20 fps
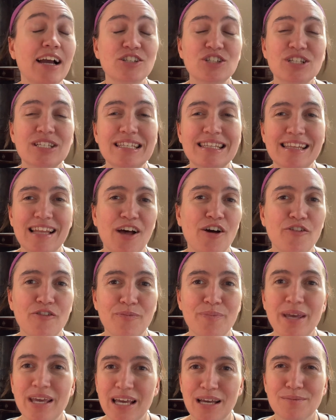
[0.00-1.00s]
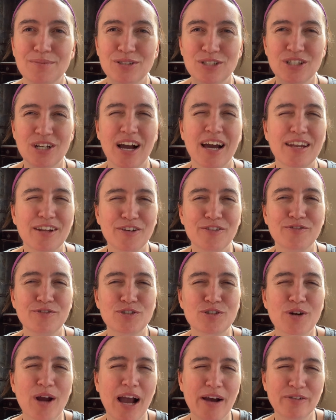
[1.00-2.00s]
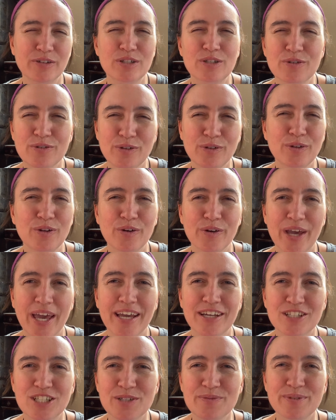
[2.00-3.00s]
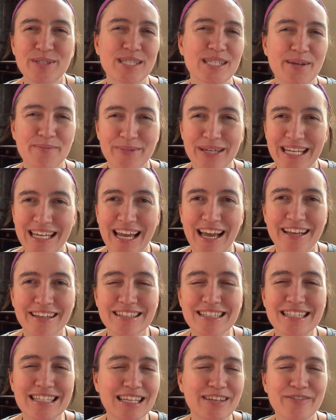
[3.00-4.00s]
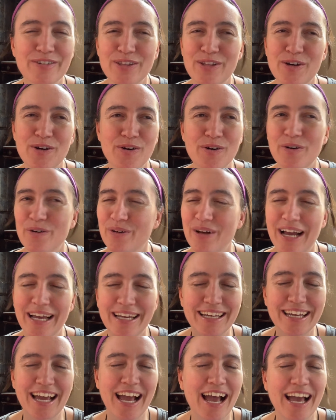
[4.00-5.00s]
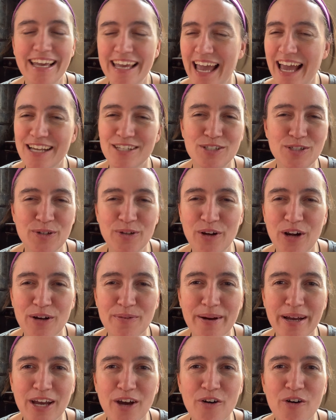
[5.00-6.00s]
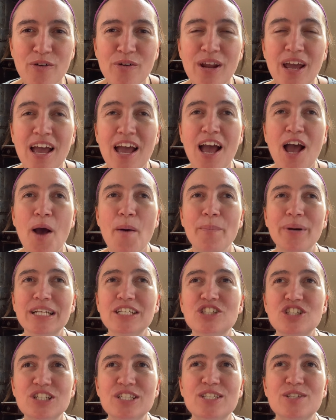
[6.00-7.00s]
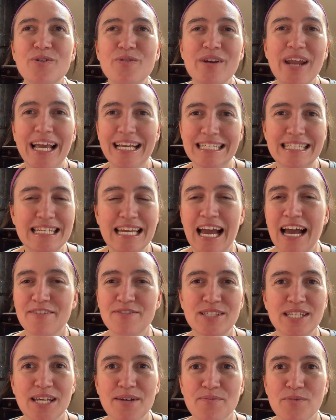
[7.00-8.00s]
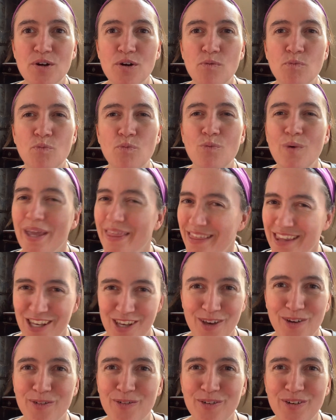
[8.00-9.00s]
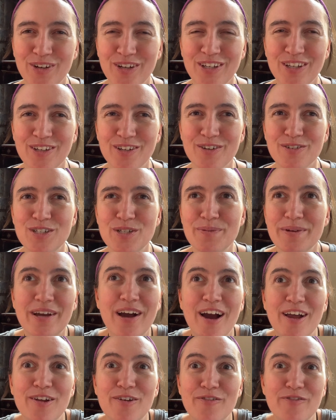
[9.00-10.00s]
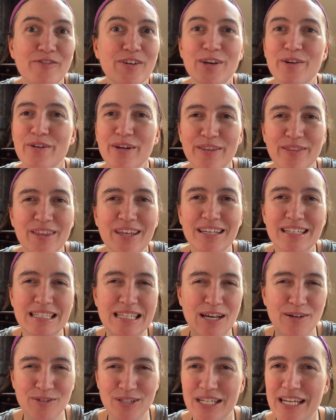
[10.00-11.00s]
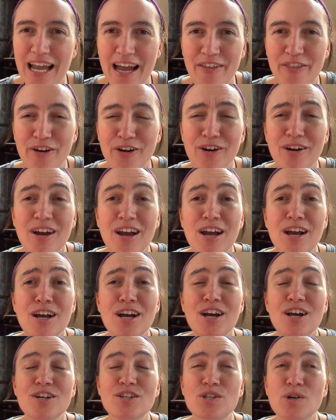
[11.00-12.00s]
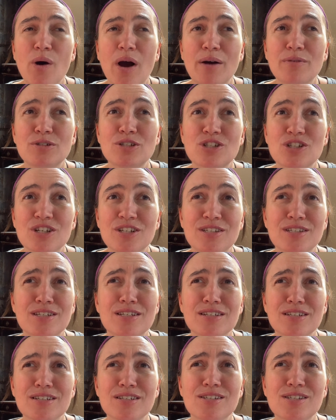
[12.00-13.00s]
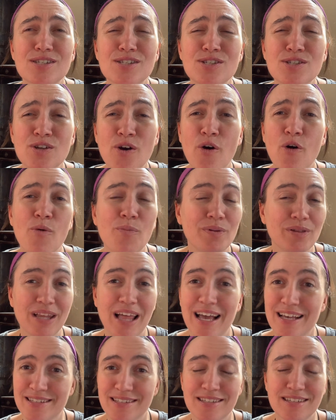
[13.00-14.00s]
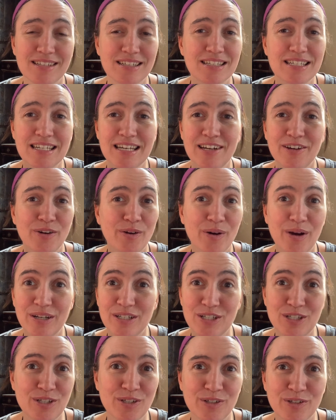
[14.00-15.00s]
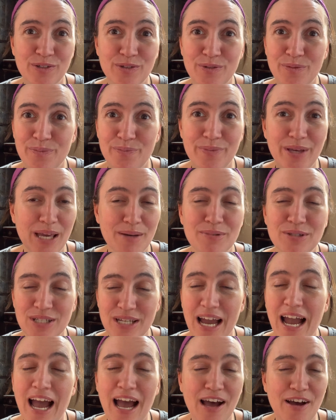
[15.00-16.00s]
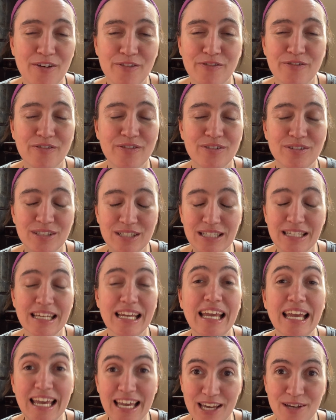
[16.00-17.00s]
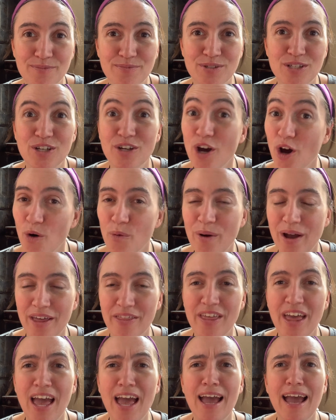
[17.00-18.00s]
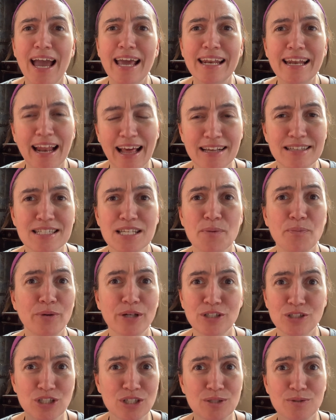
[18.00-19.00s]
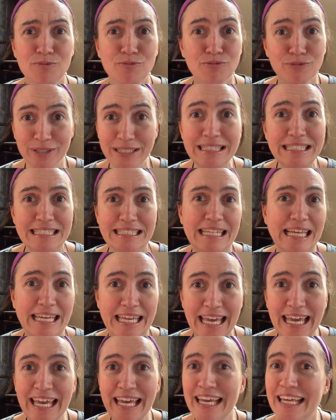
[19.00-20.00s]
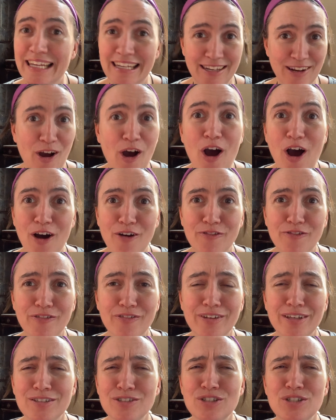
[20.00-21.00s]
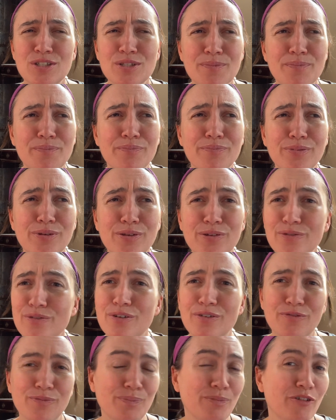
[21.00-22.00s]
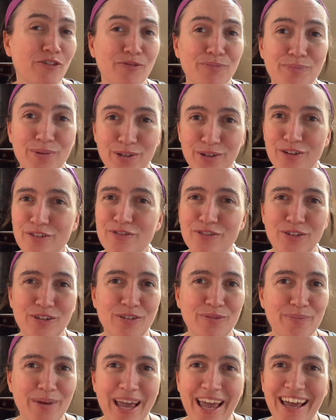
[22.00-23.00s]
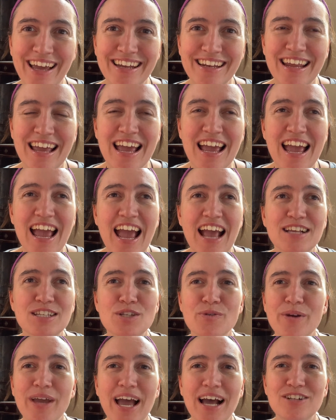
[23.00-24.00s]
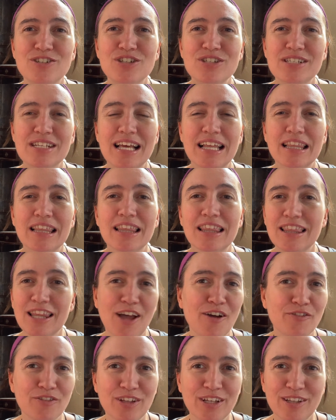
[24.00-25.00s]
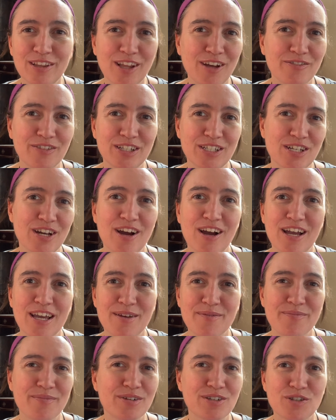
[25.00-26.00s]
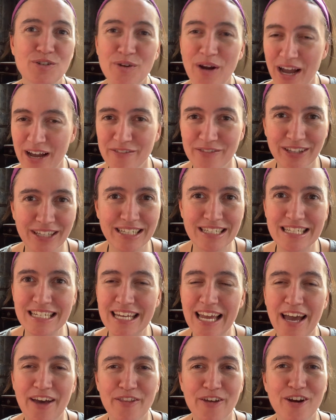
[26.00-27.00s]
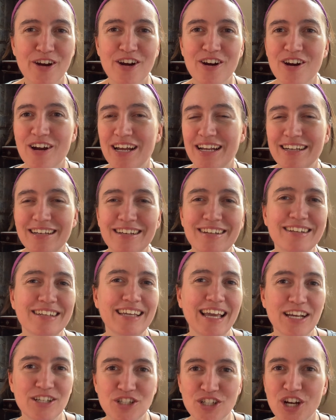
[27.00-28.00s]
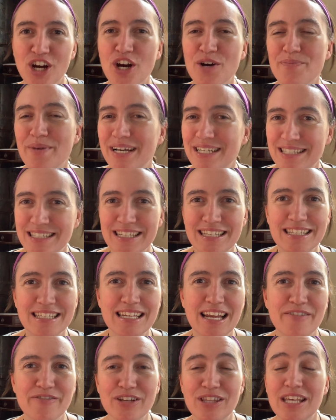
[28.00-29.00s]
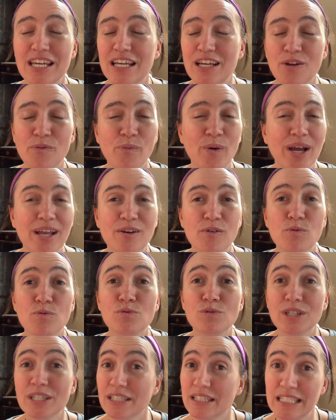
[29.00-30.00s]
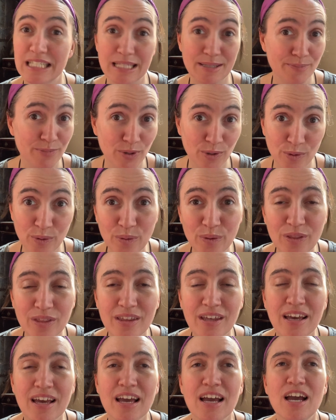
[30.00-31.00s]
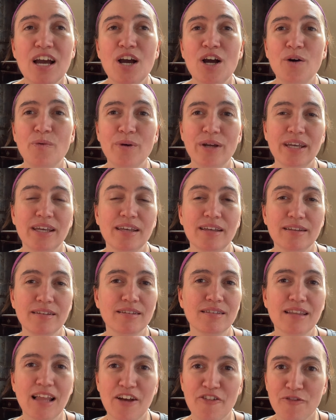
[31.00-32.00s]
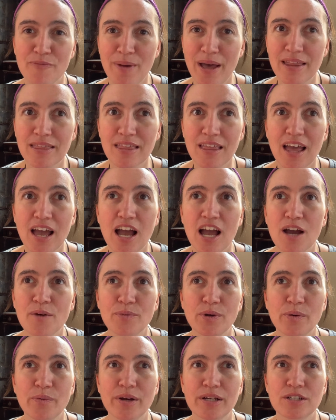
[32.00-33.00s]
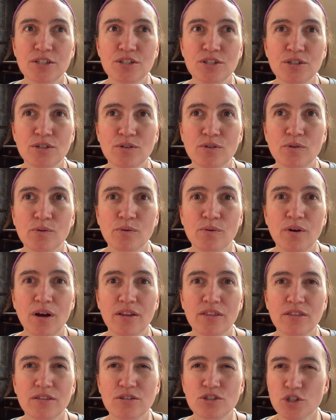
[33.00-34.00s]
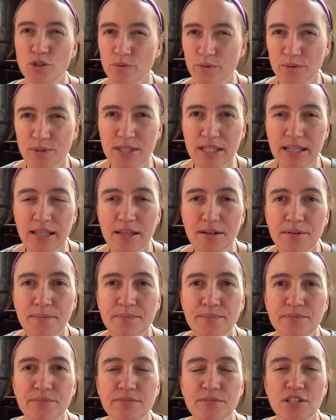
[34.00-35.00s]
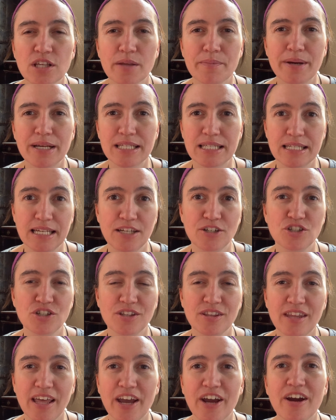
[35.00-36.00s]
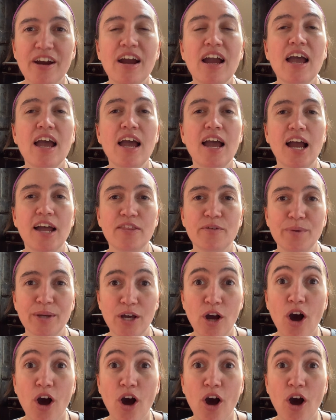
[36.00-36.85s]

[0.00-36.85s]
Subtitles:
just love being able to kind of travel to a new location with somebody else, even though I can do it on my own. But it's just so nice to have someone with you, to be kind of figuring things out together. So I was just so blessed to be able to have him to go with. And it ends up, we just really hit it off. Just a beautiful, beautiful man. So we had just a lovely, lovely time traveling together and catching our buses and everything, and it went really smooth. We left Bethlehem, we went to Jerusalem, to the bus station there, and then